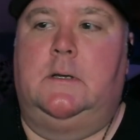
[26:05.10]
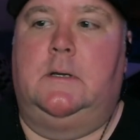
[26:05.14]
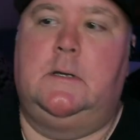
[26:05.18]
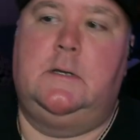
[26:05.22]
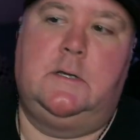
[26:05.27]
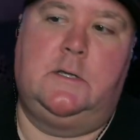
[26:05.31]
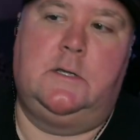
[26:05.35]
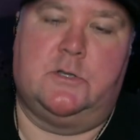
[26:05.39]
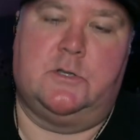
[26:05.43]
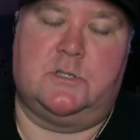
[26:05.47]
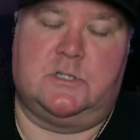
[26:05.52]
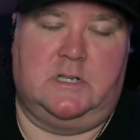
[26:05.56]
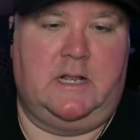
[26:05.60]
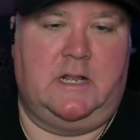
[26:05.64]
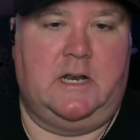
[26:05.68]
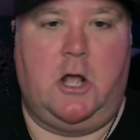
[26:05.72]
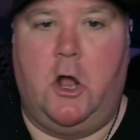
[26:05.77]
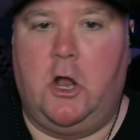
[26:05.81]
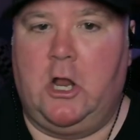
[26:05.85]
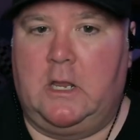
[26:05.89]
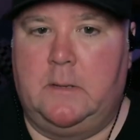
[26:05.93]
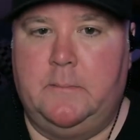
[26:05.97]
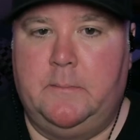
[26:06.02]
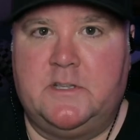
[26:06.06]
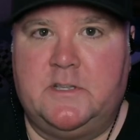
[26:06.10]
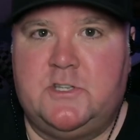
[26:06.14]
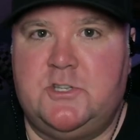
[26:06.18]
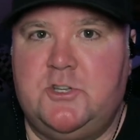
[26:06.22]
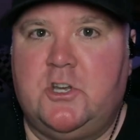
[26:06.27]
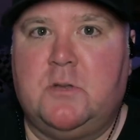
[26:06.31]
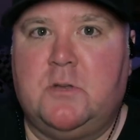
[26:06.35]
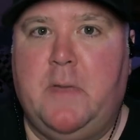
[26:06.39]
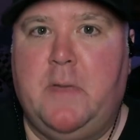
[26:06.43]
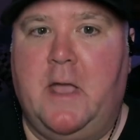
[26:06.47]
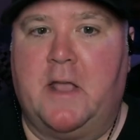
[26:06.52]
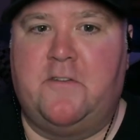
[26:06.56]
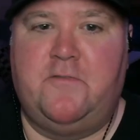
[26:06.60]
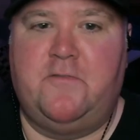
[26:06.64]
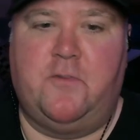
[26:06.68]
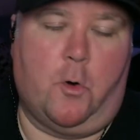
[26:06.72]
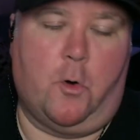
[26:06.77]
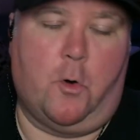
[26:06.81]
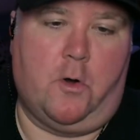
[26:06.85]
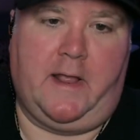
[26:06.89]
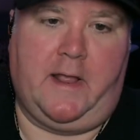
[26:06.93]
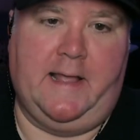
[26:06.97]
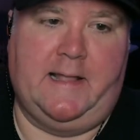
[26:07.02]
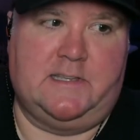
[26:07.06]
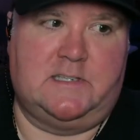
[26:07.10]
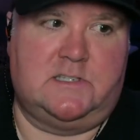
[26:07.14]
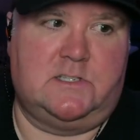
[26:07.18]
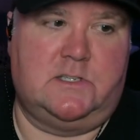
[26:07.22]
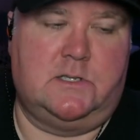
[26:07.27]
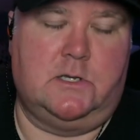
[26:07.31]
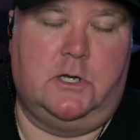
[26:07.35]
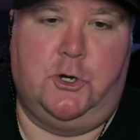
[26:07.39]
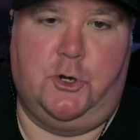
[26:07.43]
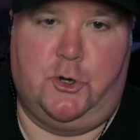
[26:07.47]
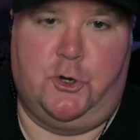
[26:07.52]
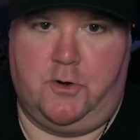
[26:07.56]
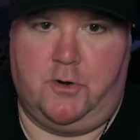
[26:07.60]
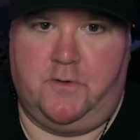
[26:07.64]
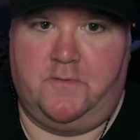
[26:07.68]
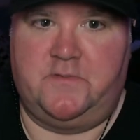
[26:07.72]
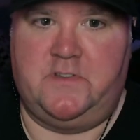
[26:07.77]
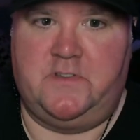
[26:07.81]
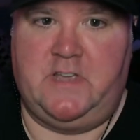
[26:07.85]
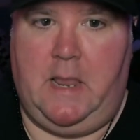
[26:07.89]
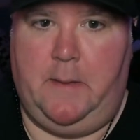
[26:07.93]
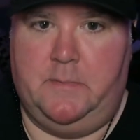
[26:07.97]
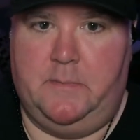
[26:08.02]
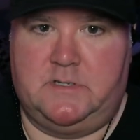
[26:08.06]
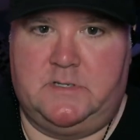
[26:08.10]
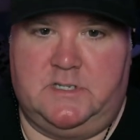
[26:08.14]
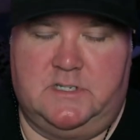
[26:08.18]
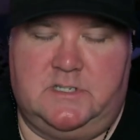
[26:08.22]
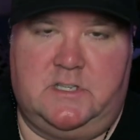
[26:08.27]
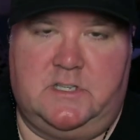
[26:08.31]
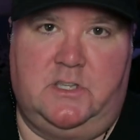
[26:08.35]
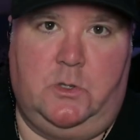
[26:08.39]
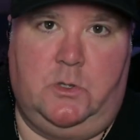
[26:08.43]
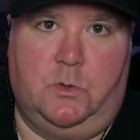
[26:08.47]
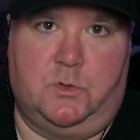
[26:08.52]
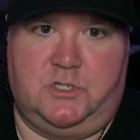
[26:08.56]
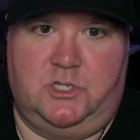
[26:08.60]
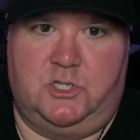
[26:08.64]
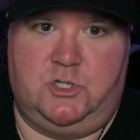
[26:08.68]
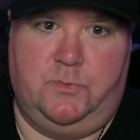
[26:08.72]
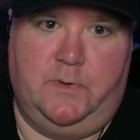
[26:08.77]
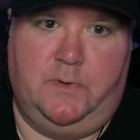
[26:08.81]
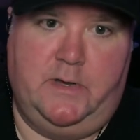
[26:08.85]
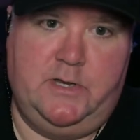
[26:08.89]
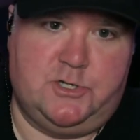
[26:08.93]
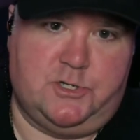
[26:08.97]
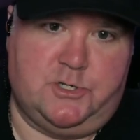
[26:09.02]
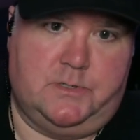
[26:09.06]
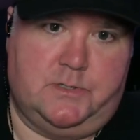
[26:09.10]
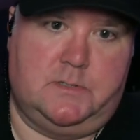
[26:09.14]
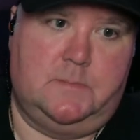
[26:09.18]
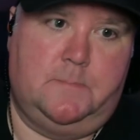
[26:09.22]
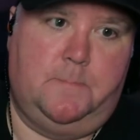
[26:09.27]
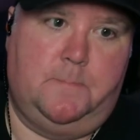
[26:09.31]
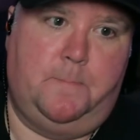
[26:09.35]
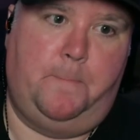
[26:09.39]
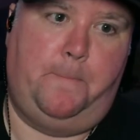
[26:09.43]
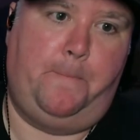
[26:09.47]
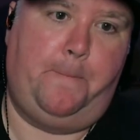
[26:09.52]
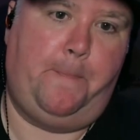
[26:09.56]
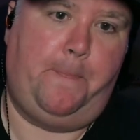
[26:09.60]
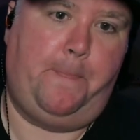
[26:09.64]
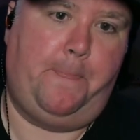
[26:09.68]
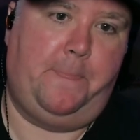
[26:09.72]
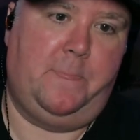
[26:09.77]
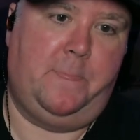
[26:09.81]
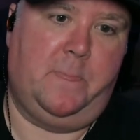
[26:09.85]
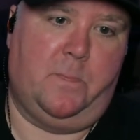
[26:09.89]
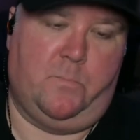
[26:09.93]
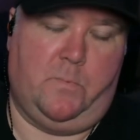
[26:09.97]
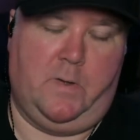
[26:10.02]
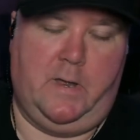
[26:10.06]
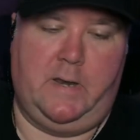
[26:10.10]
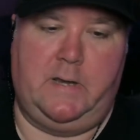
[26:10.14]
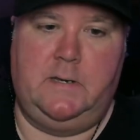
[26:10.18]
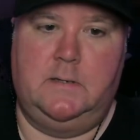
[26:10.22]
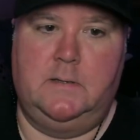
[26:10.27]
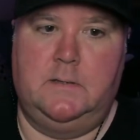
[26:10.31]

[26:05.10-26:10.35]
there's a lot of arguments you can make for and against a nerf to aim assist in those situations, right?